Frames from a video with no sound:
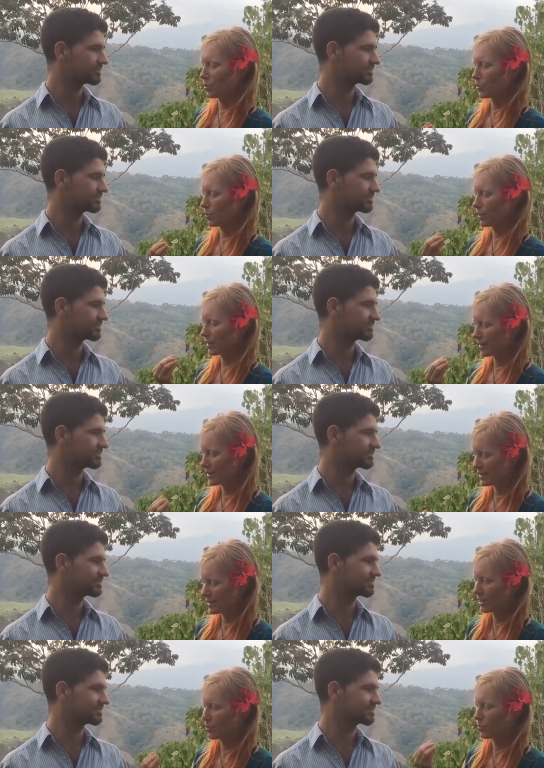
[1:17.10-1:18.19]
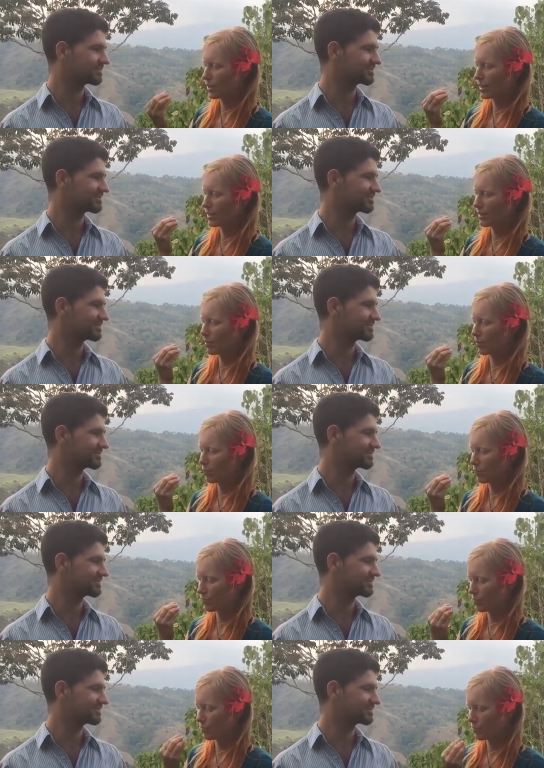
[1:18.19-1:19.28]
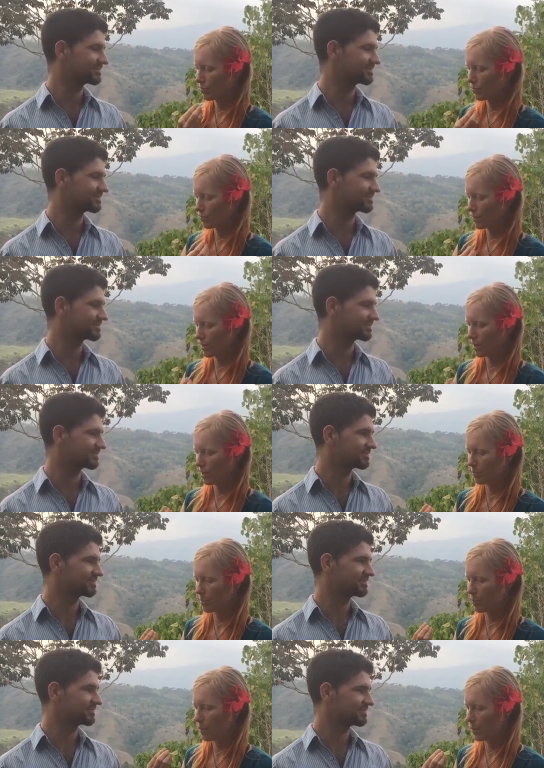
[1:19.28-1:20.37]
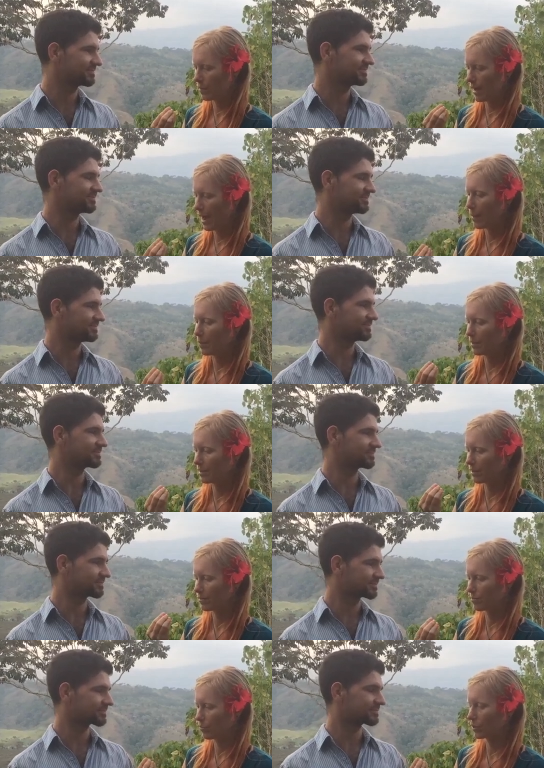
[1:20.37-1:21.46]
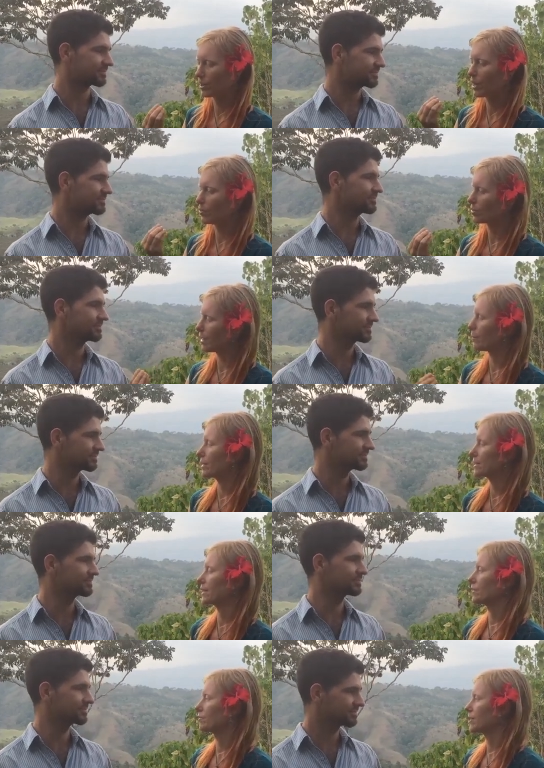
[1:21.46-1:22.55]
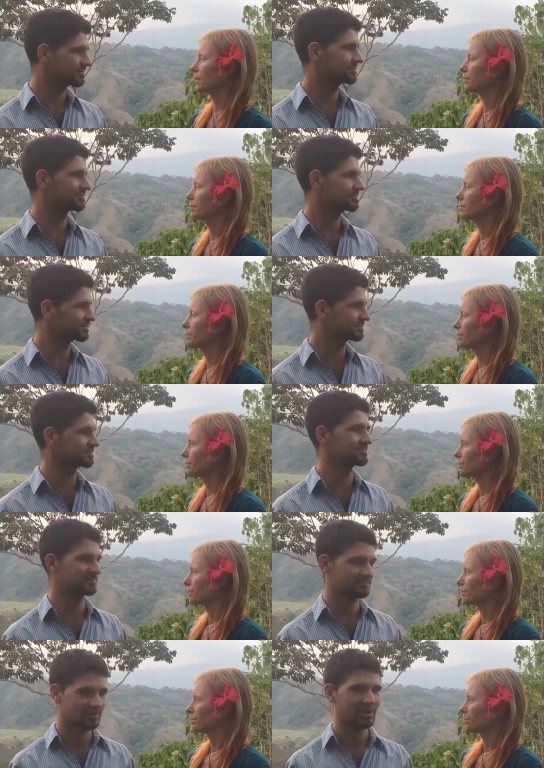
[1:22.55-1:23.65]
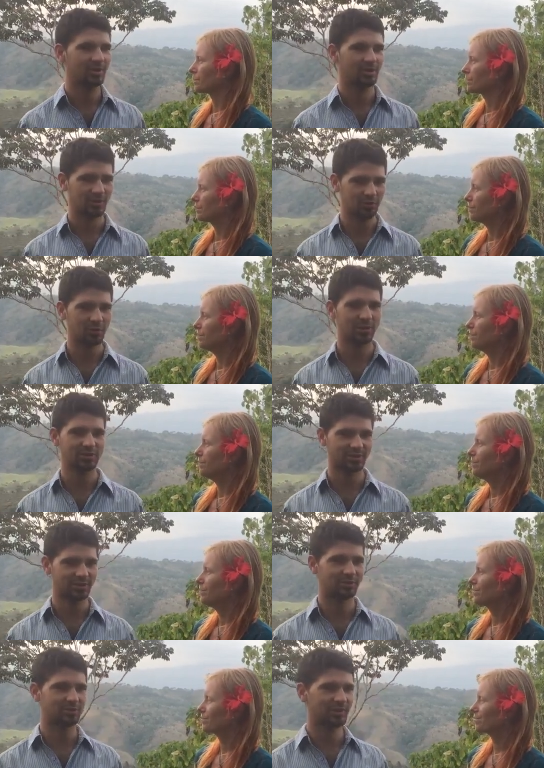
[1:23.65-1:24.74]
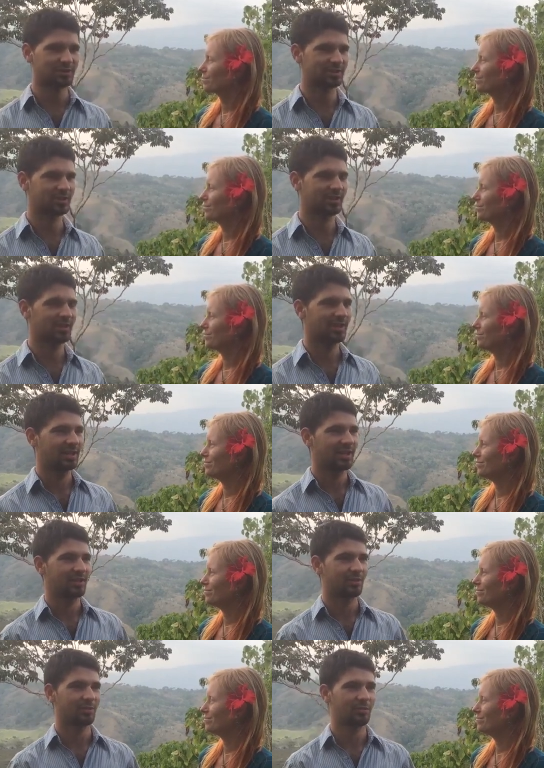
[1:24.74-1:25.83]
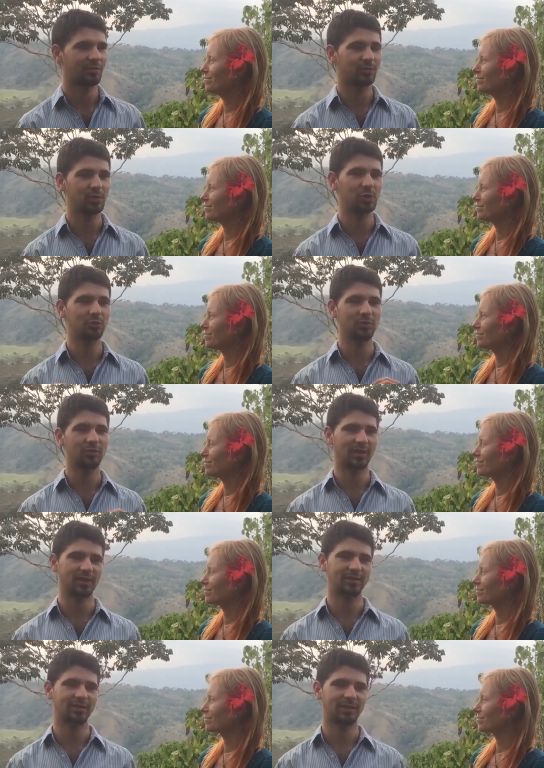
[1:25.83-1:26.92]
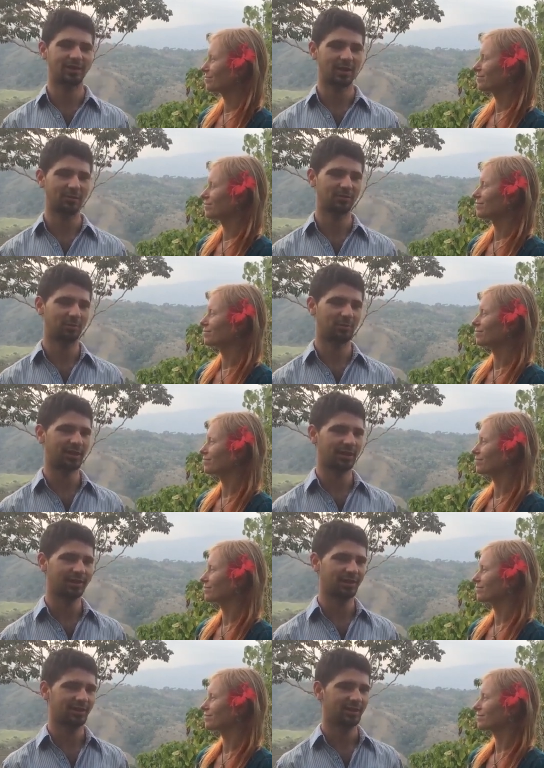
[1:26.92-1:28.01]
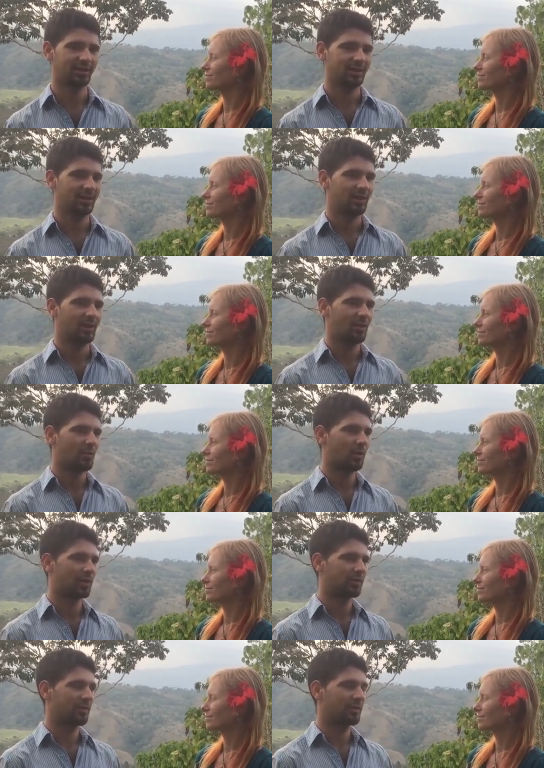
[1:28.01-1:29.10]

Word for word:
Speaker 1: to continuing um, the, the habit of working out and meditating every day?
Speaker 2: Mm. Good question, good question. So there's a few different things that come into play. One